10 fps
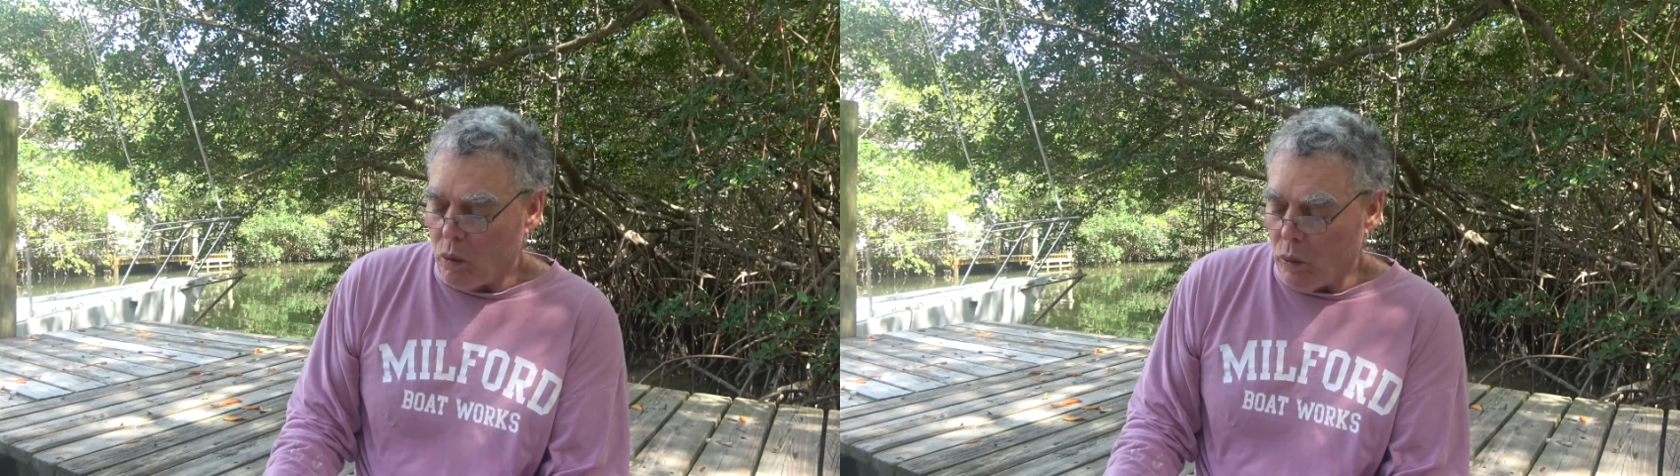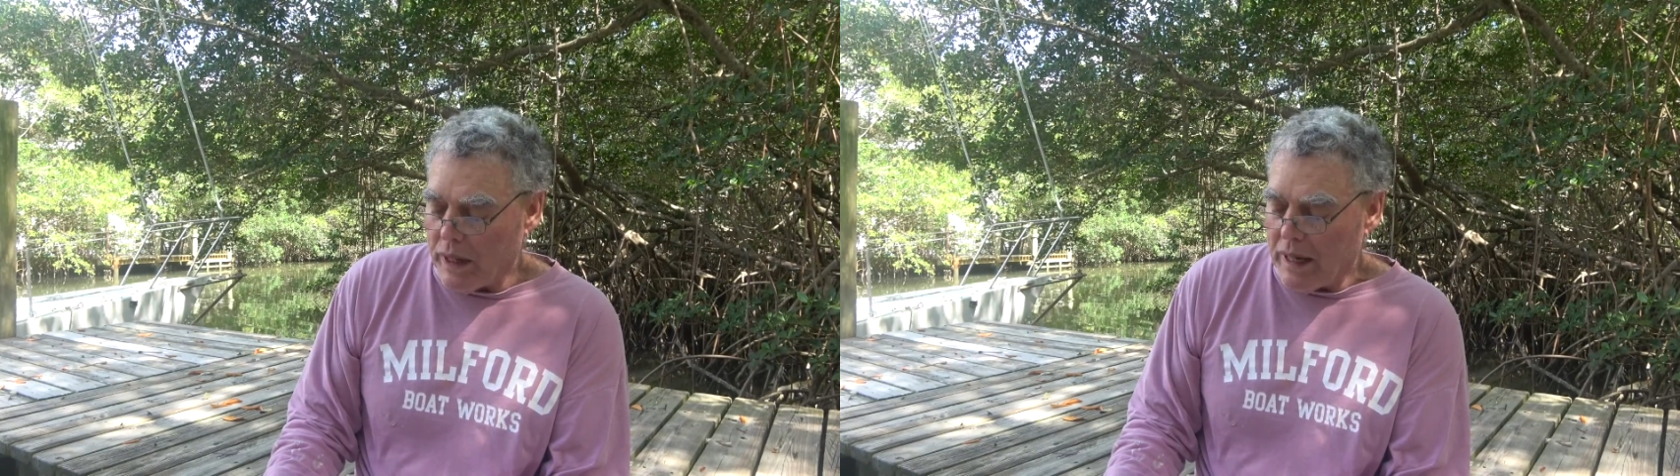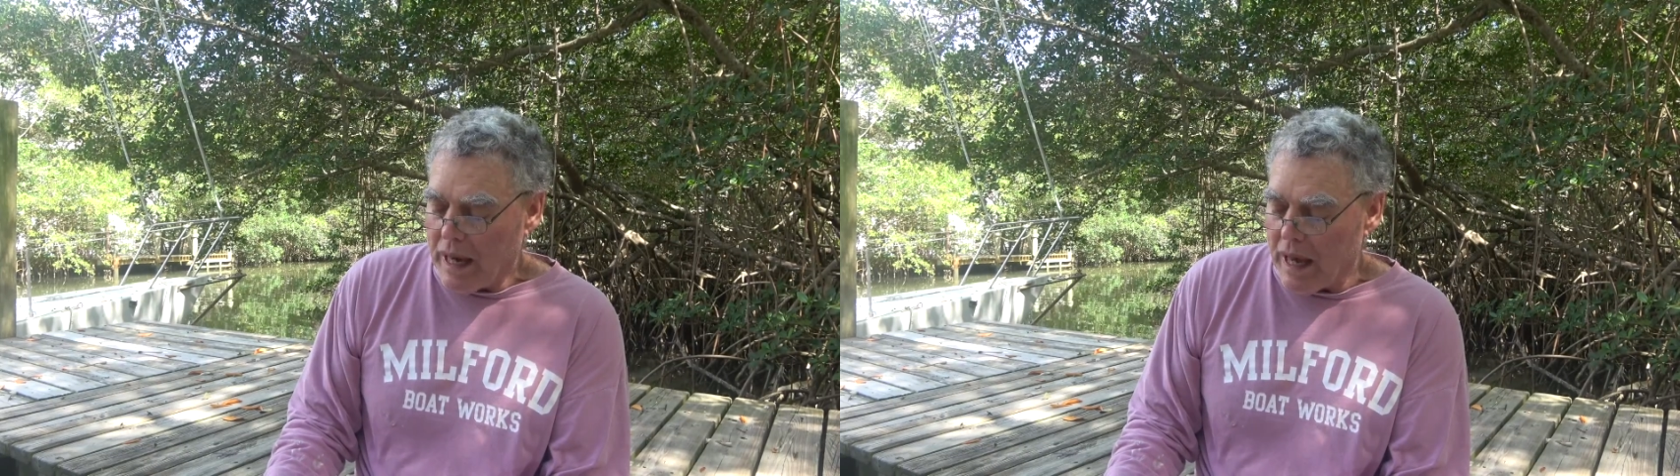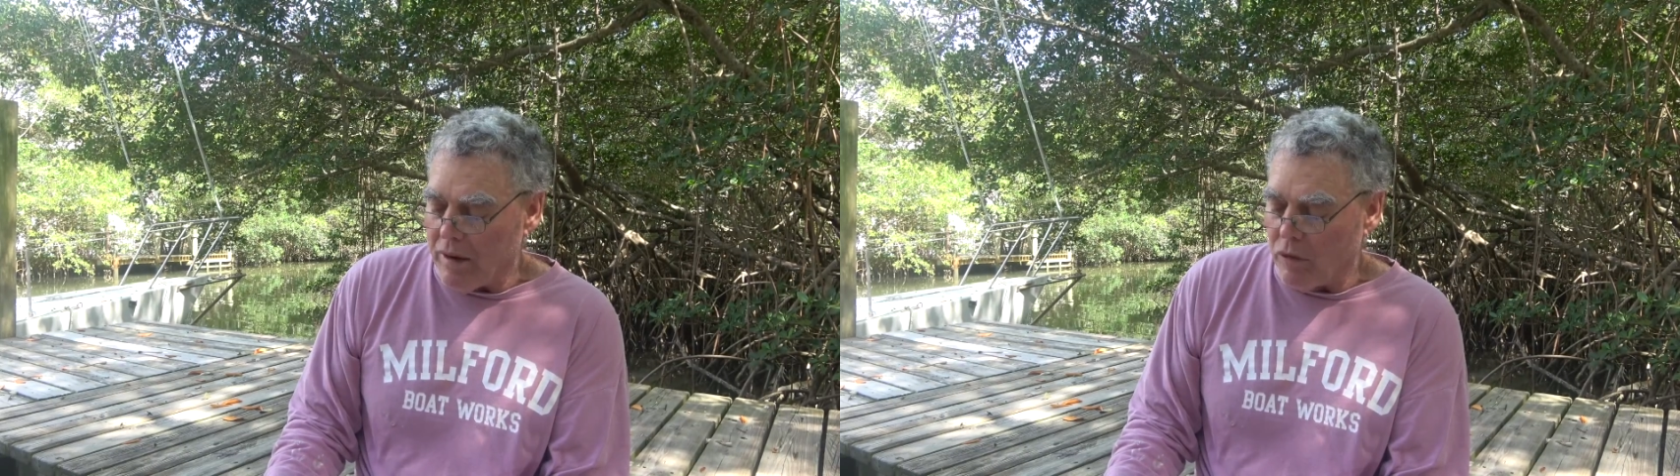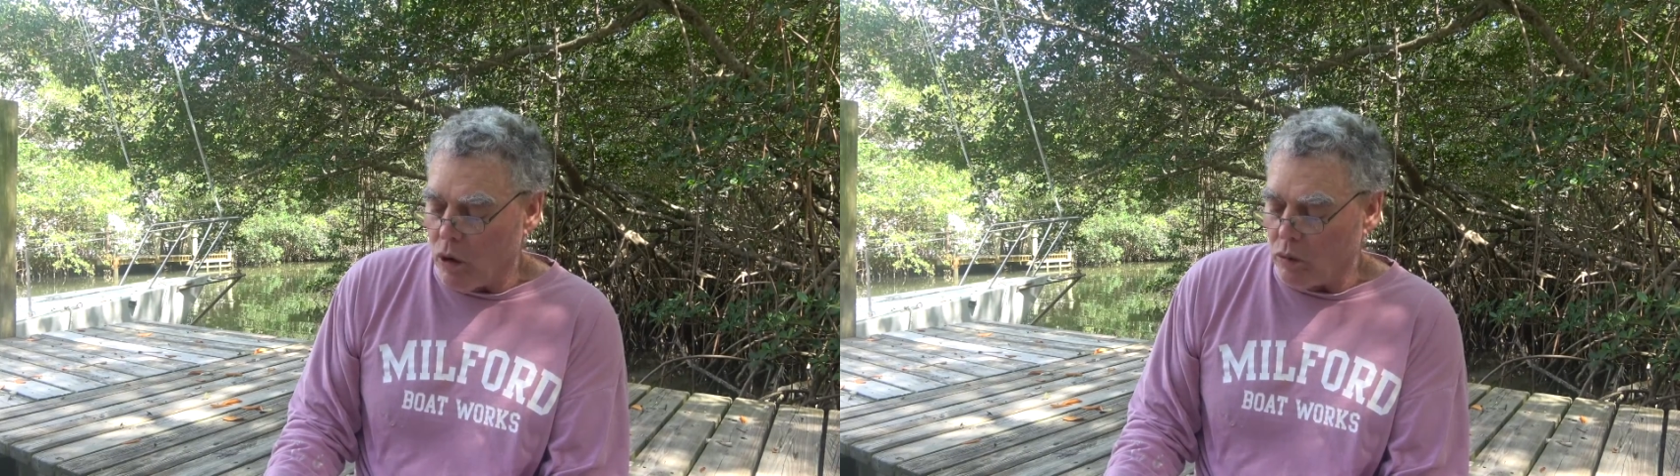we
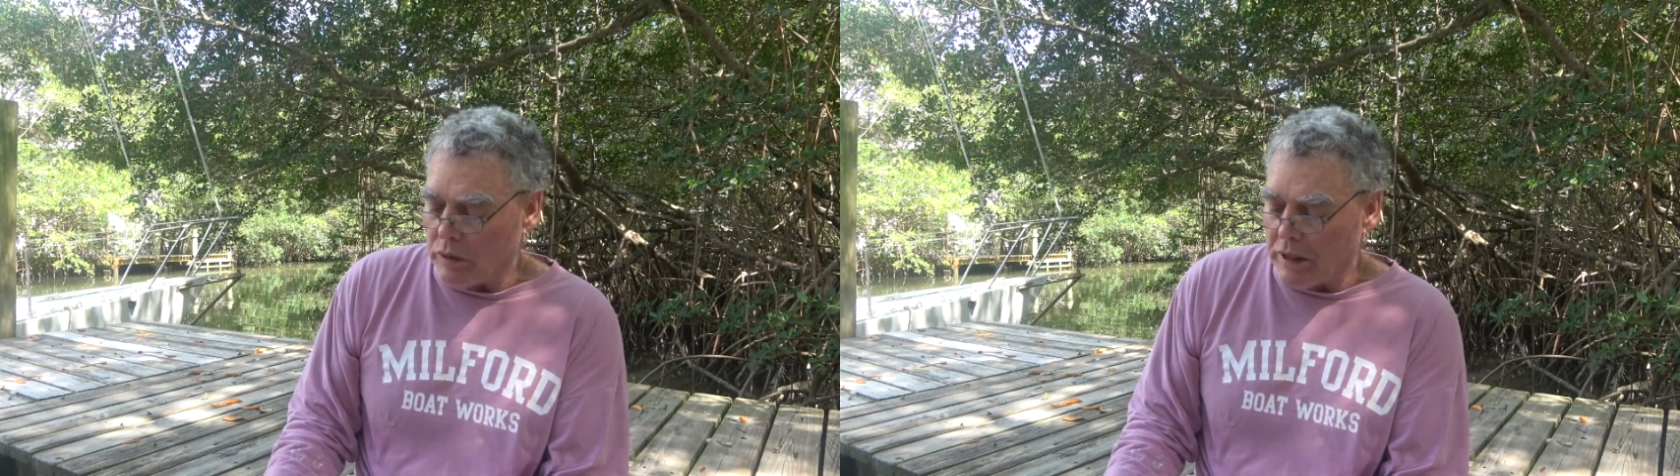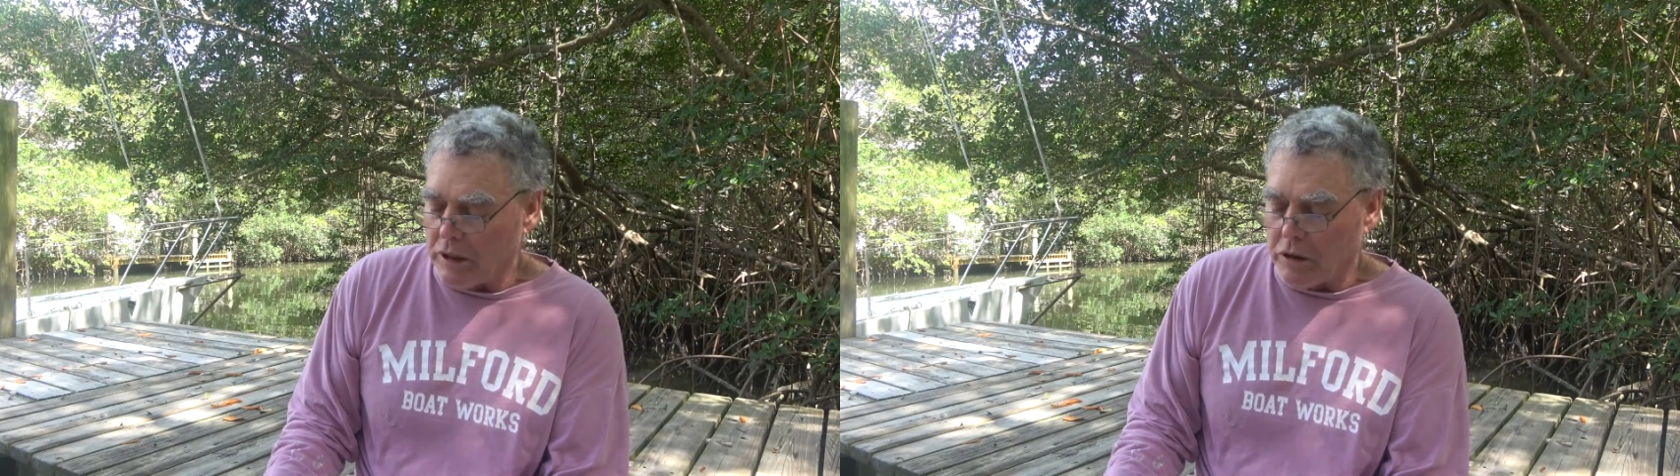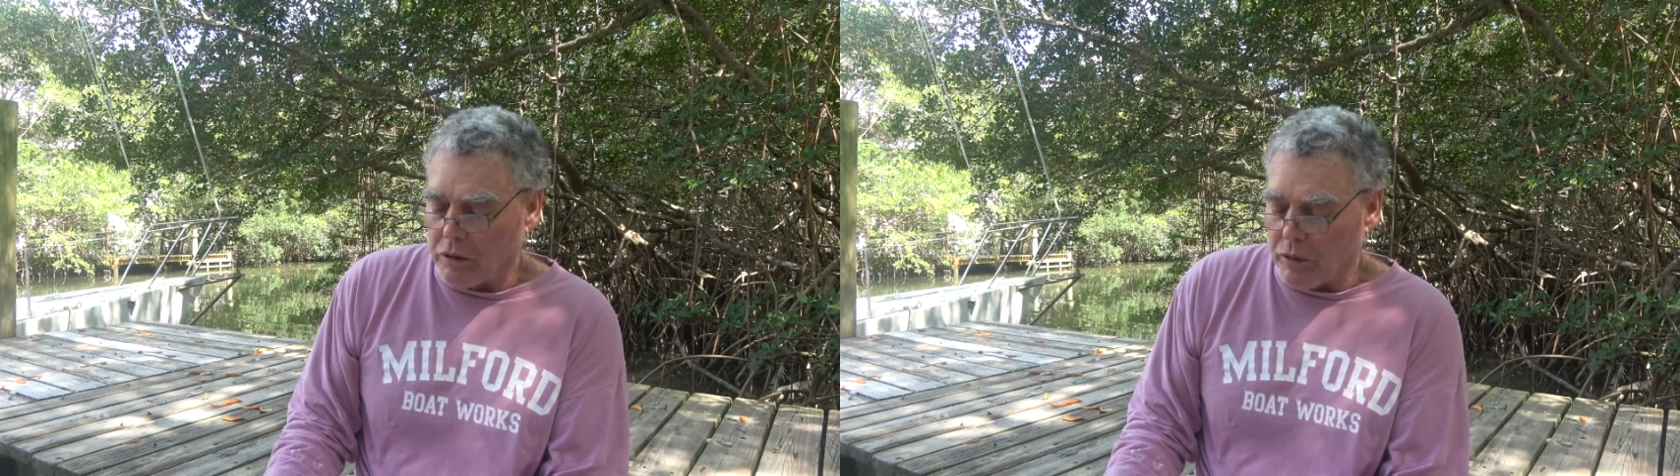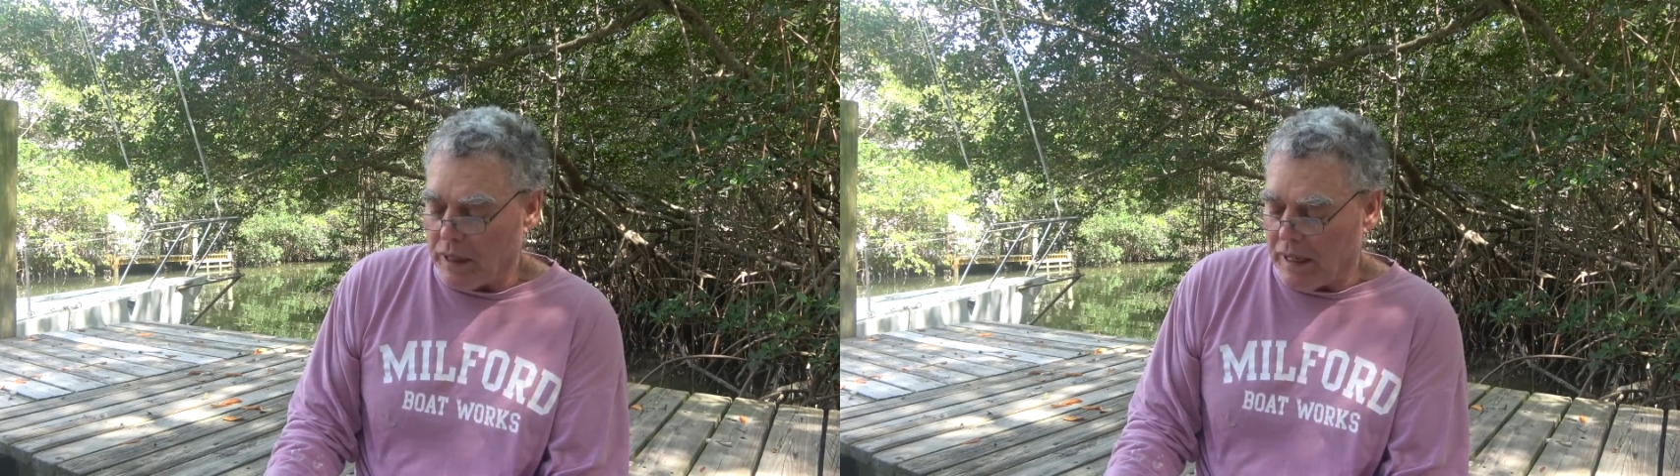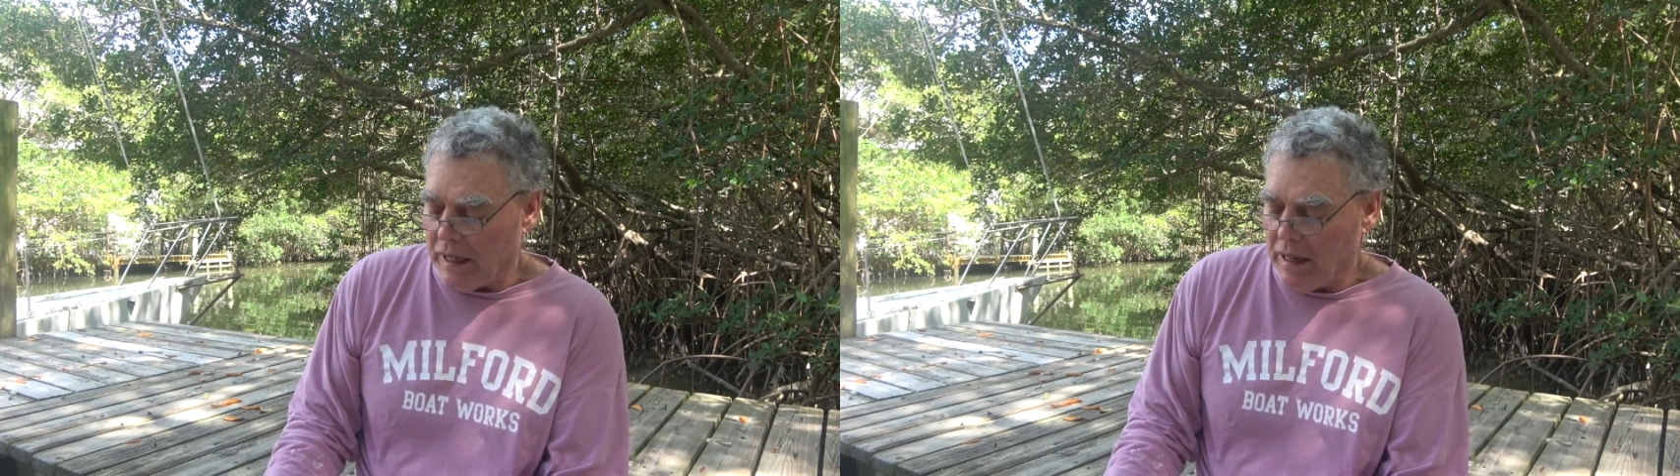have only
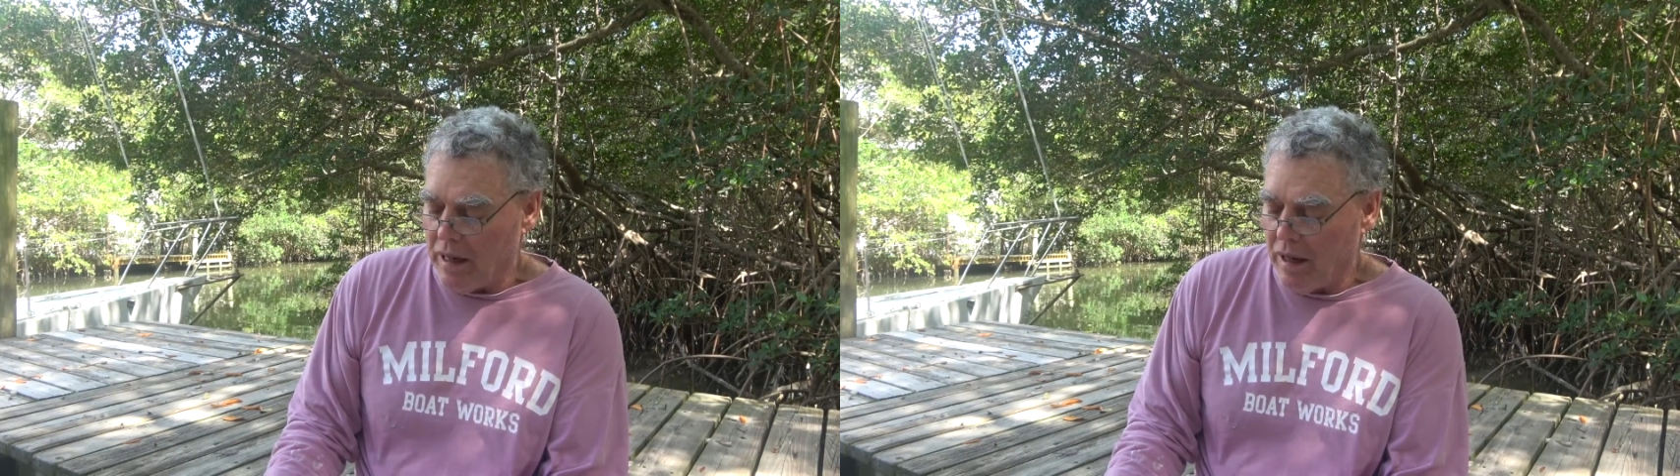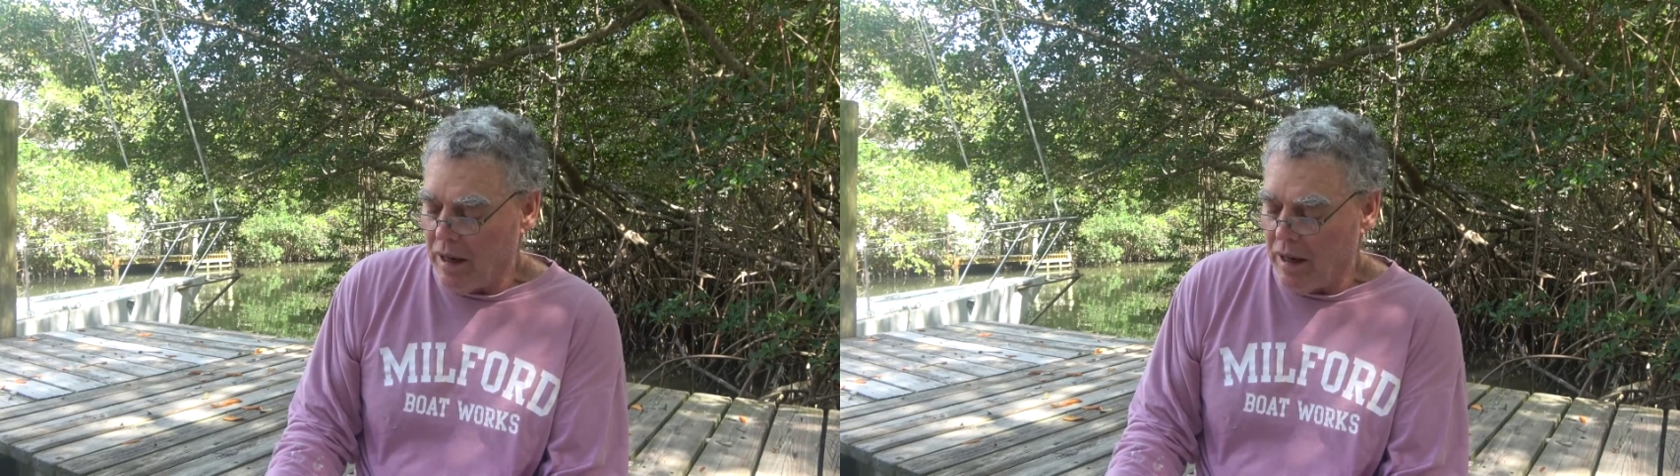3